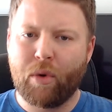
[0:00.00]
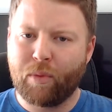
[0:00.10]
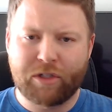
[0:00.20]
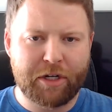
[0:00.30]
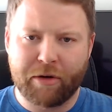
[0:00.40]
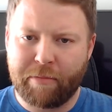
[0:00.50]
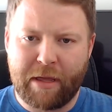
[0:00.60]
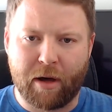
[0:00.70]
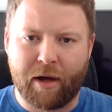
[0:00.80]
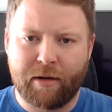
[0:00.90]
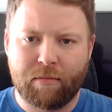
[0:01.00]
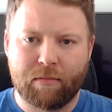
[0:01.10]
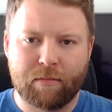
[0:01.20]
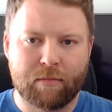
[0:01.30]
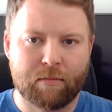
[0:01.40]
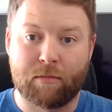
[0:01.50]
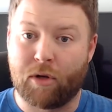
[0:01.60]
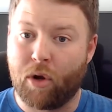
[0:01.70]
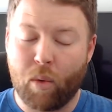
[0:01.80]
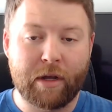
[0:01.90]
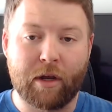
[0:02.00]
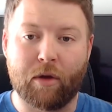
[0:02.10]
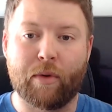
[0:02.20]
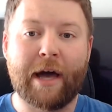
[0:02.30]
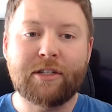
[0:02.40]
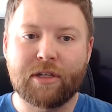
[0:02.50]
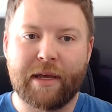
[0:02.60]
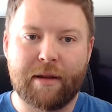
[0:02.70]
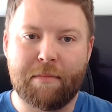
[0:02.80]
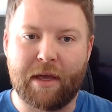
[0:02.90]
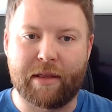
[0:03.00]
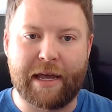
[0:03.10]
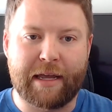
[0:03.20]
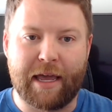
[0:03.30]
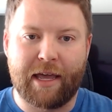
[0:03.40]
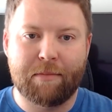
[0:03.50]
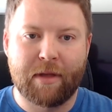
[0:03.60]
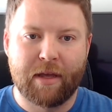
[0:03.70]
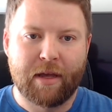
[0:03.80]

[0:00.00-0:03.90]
was cheering me on. No one congratulated me on that game.